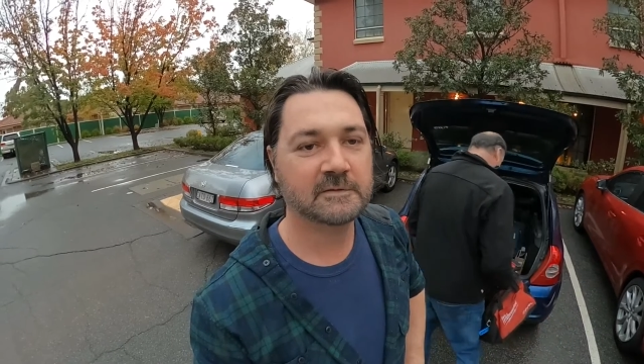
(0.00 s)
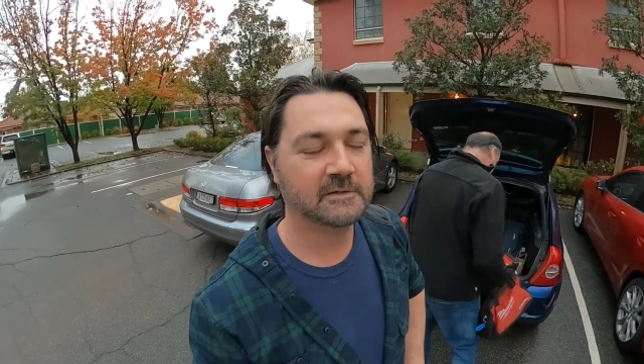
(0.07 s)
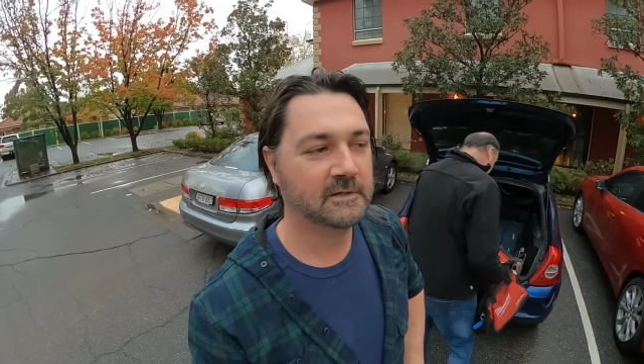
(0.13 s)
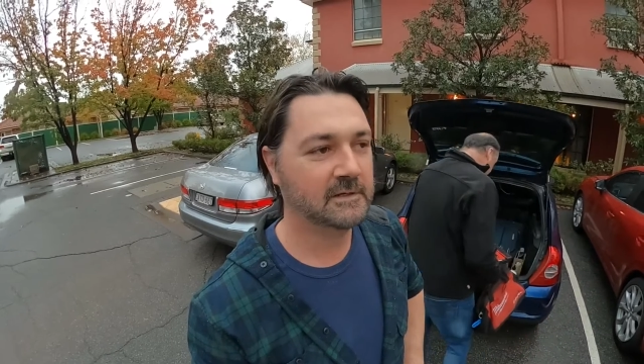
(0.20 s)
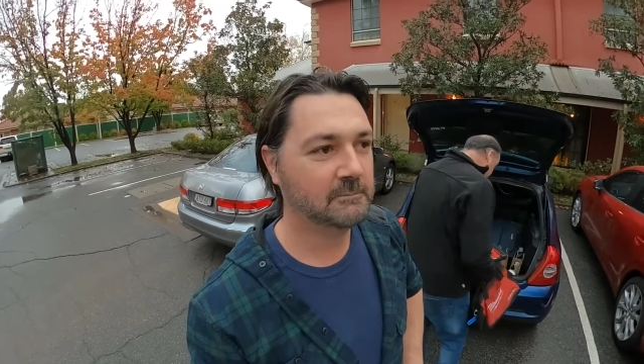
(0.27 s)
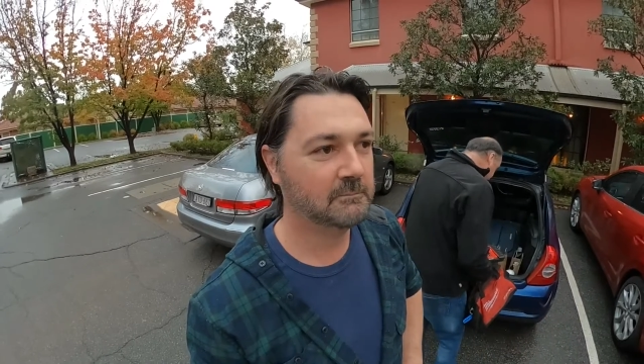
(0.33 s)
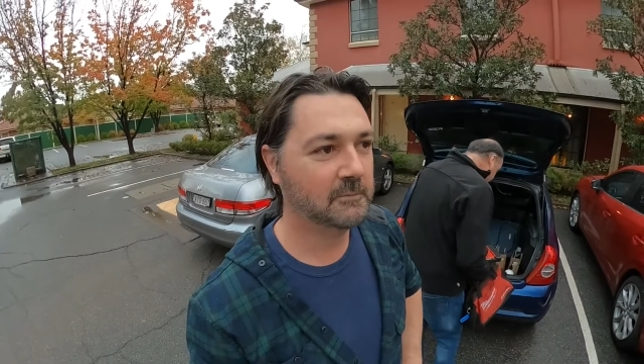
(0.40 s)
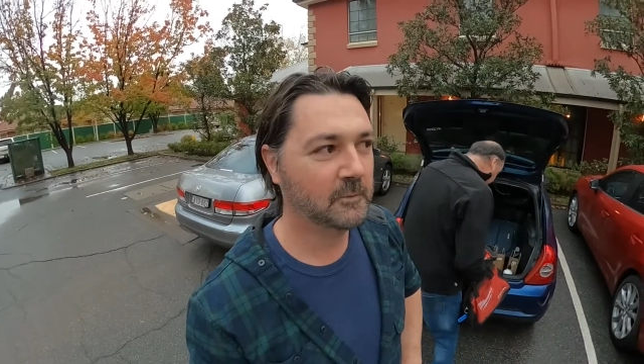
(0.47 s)

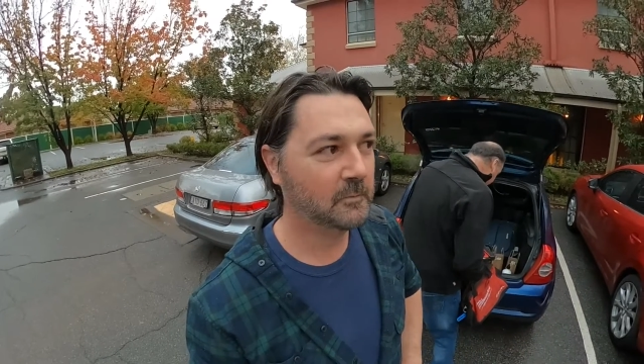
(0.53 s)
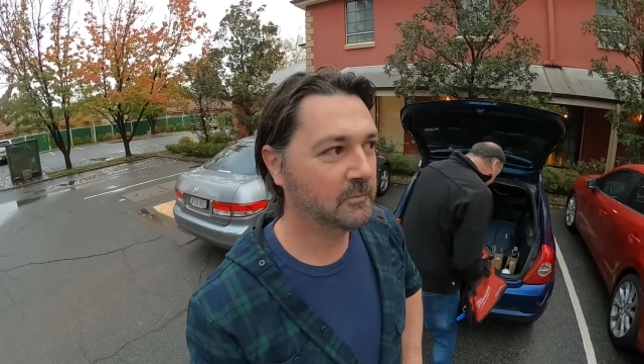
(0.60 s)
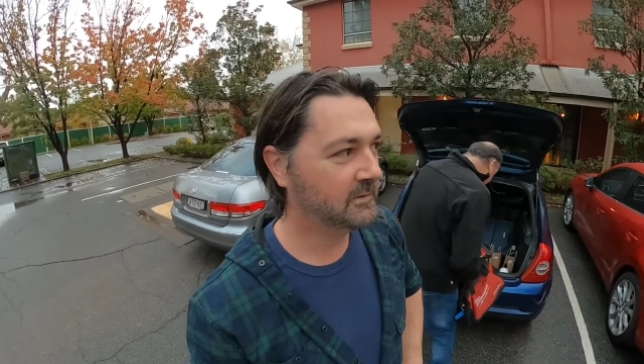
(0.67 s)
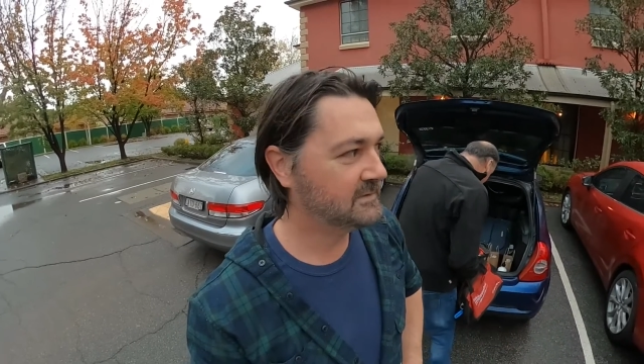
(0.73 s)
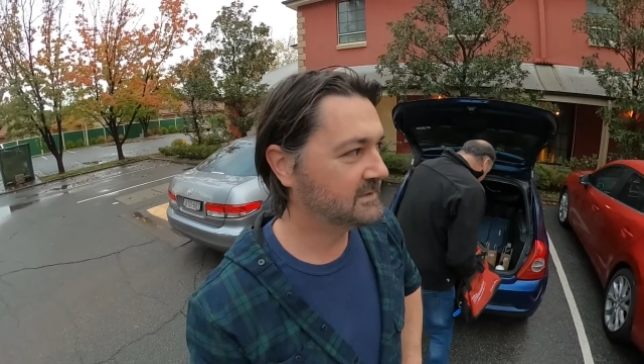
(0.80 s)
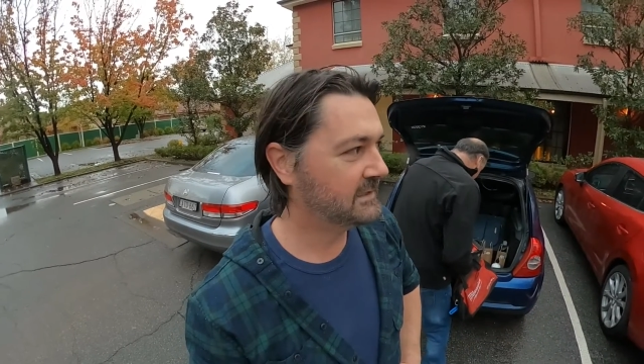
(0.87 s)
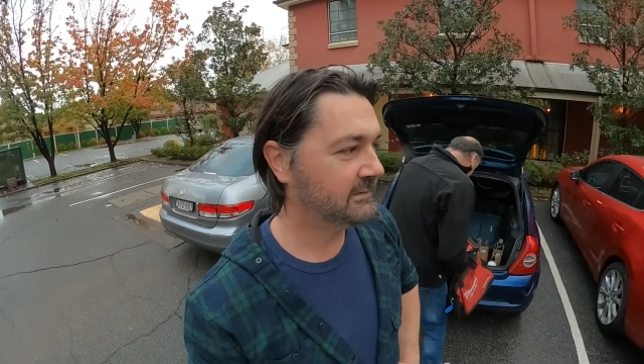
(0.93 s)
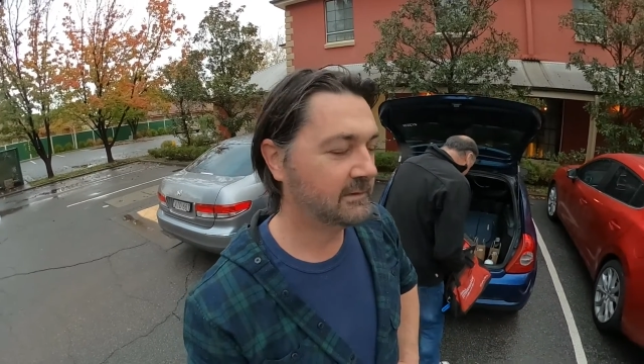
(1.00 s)
all
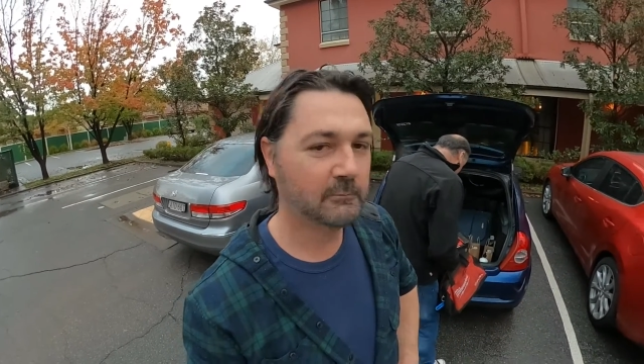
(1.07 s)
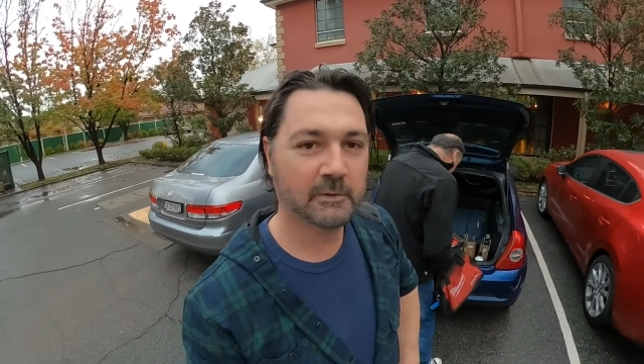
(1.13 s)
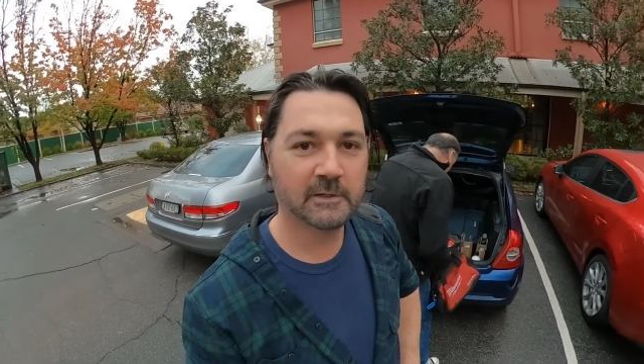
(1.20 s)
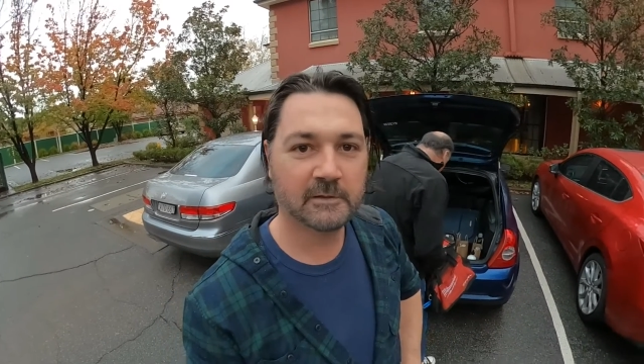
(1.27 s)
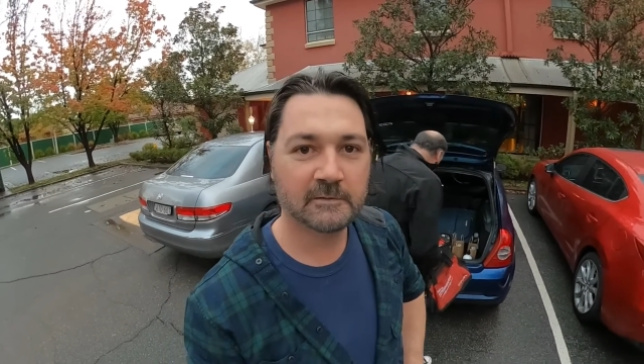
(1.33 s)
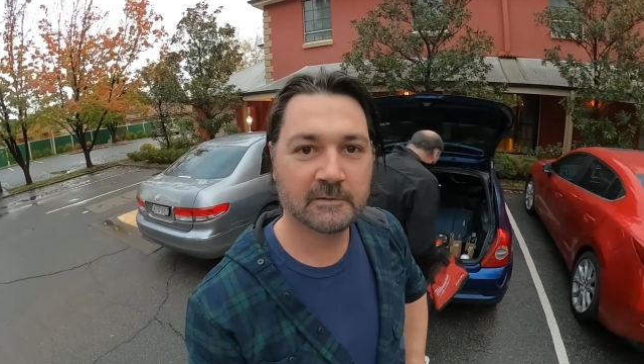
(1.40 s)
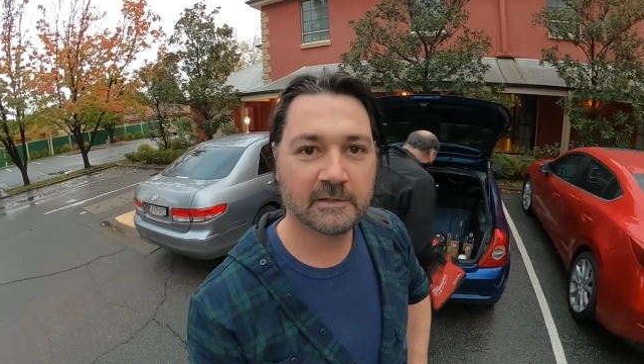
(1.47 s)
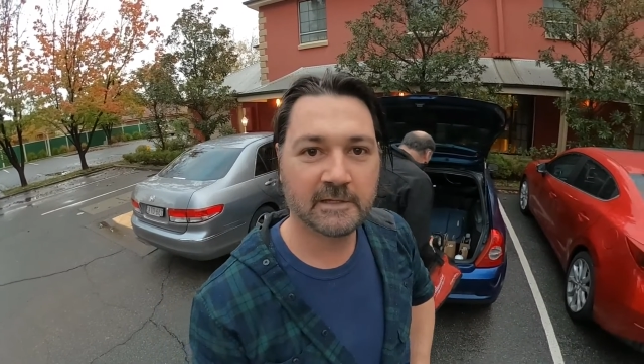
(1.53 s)
things going well,